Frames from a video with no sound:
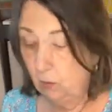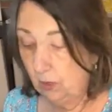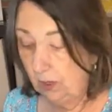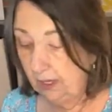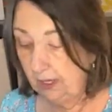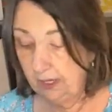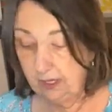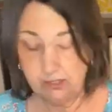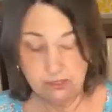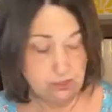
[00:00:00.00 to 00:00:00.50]

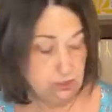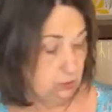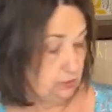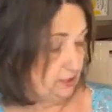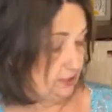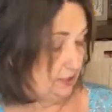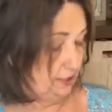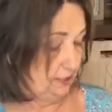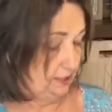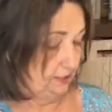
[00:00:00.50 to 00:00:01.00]
we're gonna
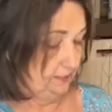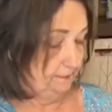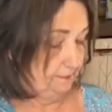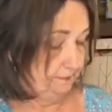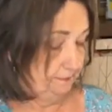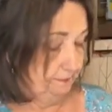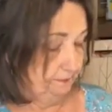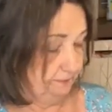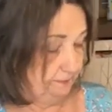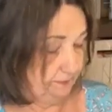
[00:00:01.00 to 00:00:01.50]
do again.
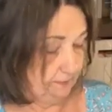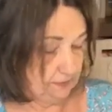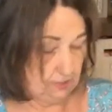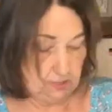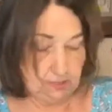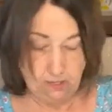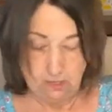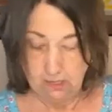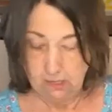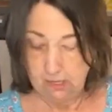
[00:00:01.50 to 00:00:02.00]

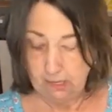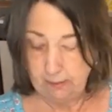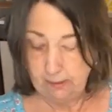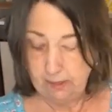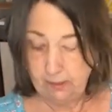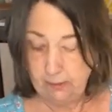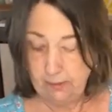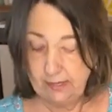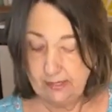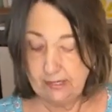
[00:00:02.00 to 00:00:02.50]
I'm
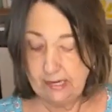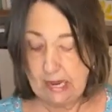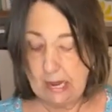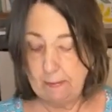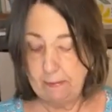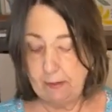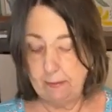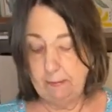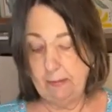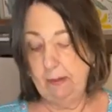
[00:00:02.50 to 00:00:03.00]
gonna go ahead and
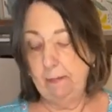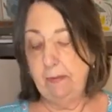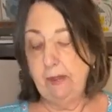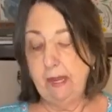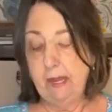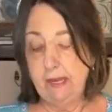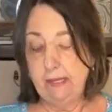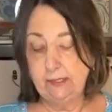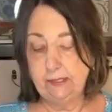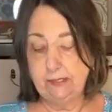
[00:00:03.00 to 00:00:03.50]
cap up my
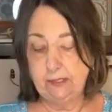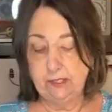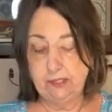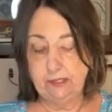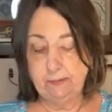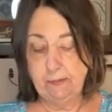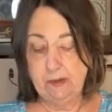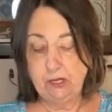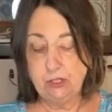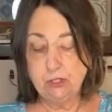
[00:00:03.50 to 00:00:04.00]
paste.
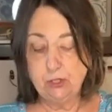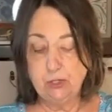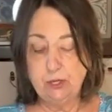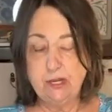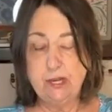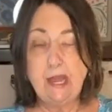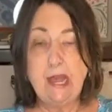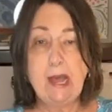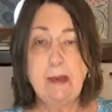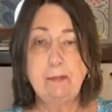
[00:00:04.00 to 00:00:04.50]
Just make
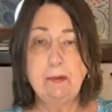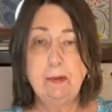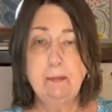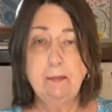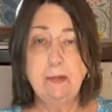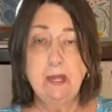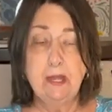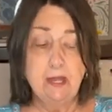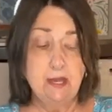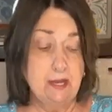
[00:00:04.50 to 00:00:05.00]
sure you cap
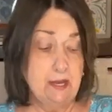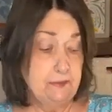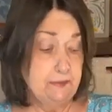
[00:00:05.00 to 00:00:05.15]
them.